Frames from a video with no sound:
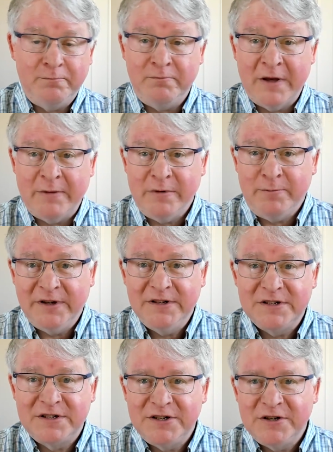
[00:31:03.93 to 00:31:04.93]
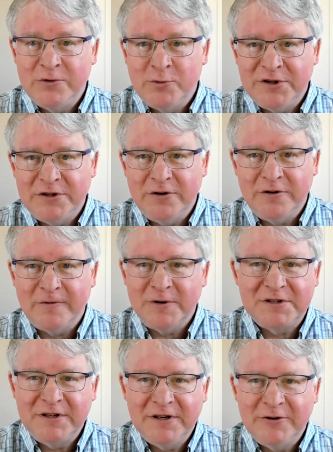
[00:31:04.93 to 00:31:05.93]
maybe big decision, which
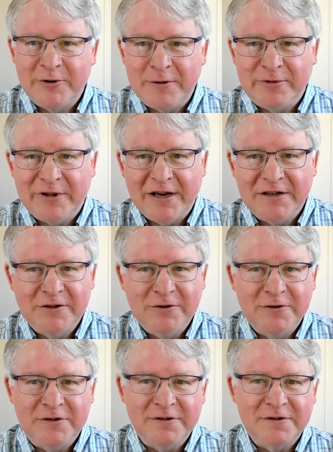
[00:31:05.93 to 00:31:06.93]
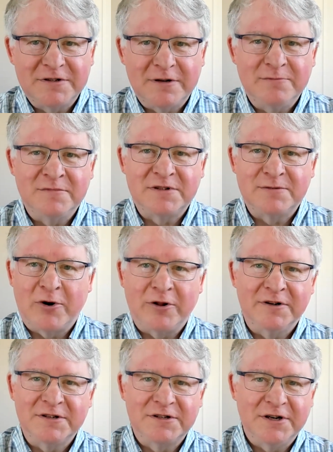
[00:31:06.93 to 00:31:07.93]
university do I apply to some
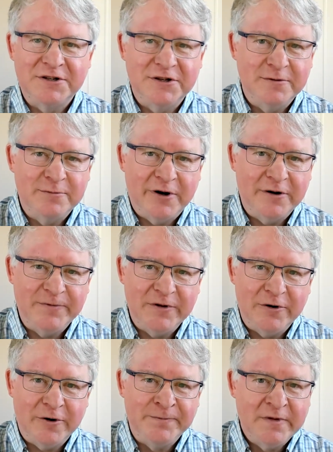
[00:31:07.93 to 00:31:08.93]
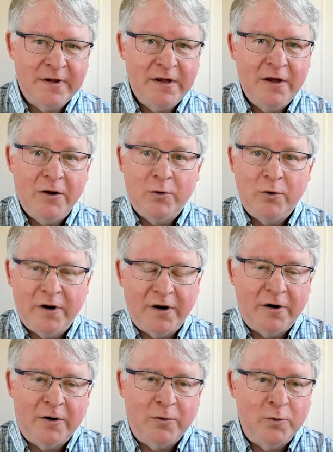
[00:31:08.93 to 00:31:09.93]
smaller decision about,
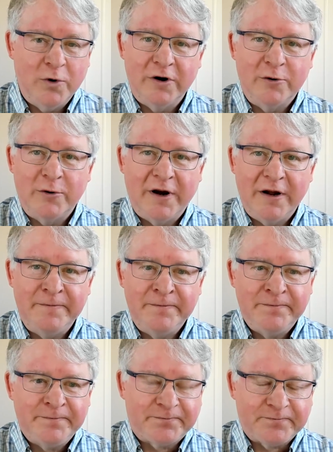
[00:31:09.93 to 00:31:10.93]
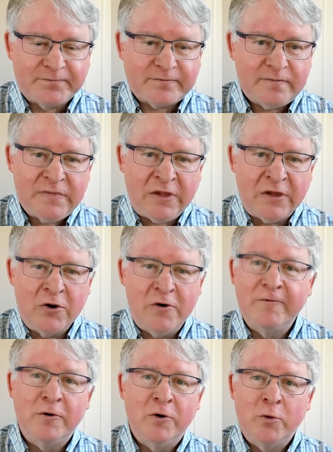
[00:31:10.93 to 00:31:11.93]
where do I go
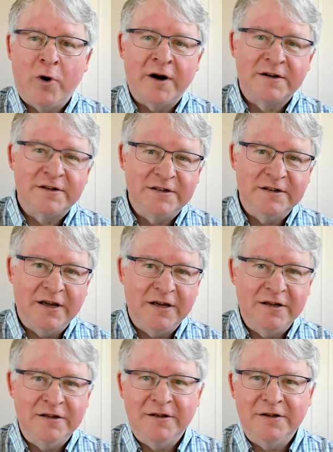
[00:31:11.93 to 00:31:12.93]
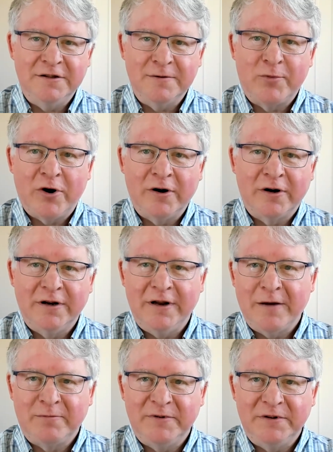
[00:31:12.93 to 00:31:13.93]
for a walk today in the park and
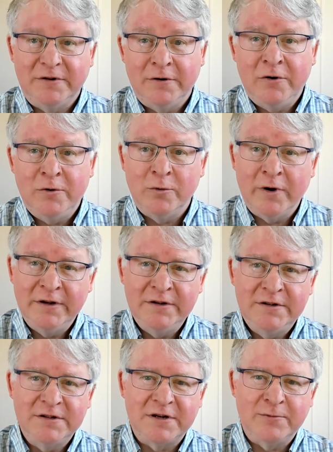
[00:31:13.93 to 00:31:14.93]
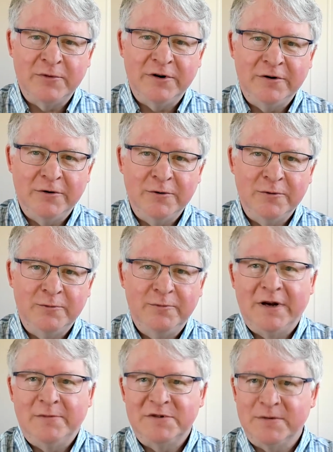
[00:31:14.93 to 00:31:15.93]
happen to, run into someone who
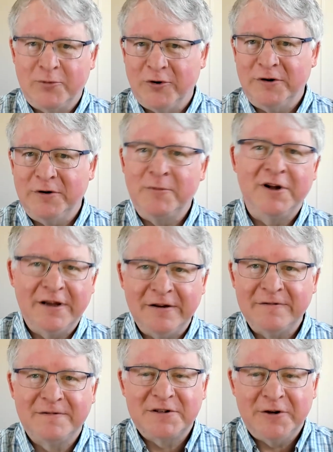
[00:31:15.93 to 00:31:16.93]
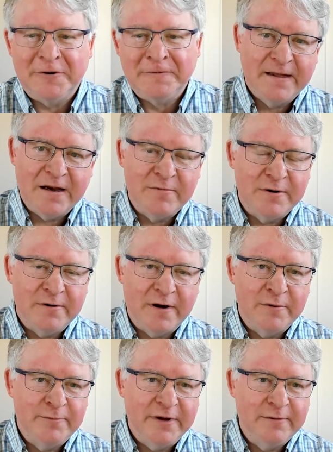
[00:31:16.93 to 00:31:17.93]
becomes important in my life. So yeah,
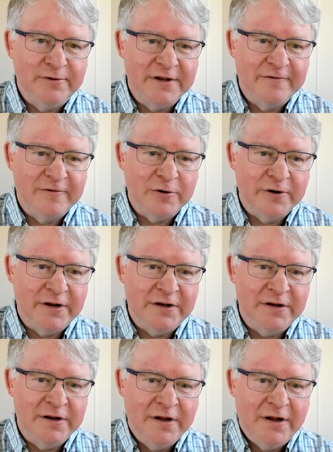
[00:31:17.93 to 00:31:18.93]
I'm a big believer in